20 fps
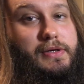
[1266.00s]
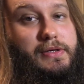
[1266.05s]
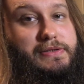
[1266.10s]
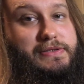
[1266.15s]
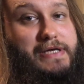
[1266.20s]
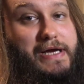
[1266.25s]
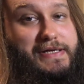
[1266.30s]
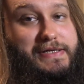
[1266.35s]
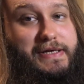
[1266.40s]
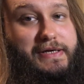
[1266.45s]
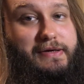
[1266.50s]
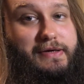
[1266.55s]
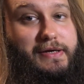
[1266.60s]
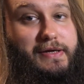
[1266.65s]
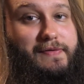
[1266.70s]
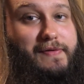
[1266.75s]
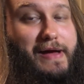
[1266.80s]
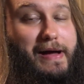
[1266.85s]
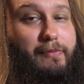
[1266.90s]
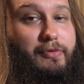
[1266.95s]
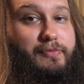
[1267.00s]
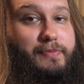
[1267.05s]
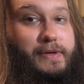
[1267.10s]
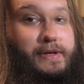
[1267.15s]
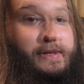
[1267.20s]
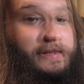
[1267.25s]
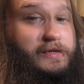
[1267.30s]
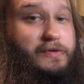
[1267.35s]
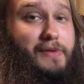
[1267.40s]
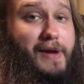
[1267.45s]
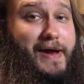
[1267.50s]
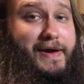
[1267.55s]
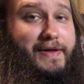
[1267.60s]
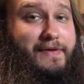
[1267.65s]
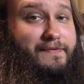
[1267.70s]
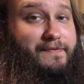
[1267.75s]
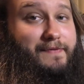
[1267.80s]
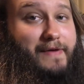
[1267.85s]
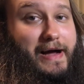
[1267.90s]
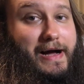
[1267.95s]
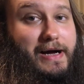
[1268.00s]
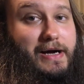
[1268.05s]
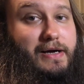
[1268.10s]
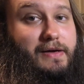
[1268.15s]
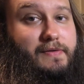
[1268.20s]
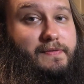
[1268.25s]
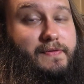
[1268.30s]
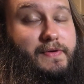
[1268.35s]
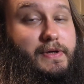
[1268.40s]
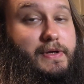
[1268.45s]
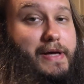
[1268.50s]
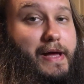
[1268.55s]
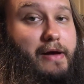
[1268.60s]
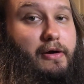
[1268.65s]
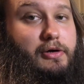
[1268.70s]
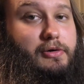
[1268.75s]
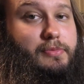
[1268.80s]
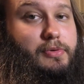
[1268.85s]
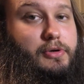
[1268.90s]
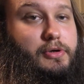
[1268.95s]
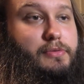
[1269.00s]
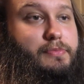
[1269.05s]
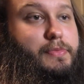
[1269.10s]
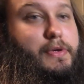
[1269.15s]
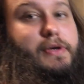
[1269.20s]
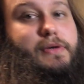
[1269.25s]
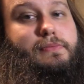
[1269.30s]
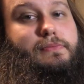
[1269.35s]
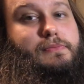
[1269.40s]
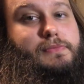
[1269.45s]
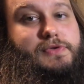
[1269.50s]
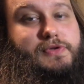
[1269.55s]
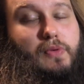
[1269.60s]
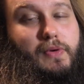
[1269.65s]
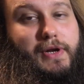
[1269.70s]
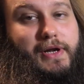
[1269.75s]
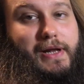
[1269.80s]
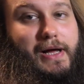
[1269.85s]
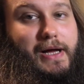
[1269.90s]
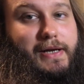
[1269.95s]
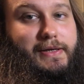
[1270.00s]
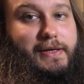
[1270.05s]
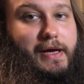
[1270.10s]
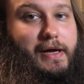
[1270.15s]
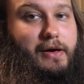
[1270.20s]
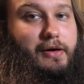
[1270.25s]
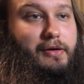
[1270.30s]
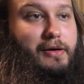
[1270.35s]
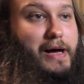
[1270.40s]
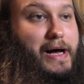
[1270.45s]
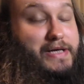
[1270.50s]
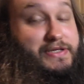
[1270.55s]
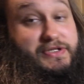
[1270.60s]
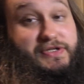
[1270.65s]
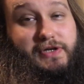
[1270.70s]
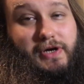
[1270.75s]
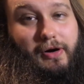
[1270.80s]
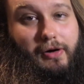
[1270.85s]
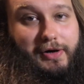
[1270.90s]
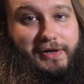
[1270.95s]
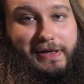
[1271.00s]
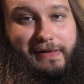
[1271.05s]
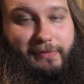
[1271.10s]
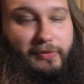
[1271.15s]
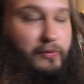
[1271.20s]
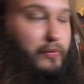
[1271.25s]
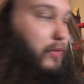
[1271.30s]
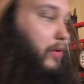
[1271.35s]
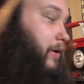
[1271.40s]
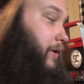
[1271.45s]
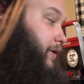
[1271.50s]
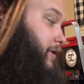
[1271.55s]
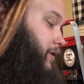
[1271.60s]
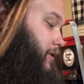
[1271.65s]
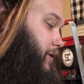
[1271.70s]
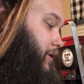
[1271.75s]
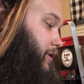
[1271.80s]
Technically that would be 285 caliber, but 29 cal. I just call it number 1.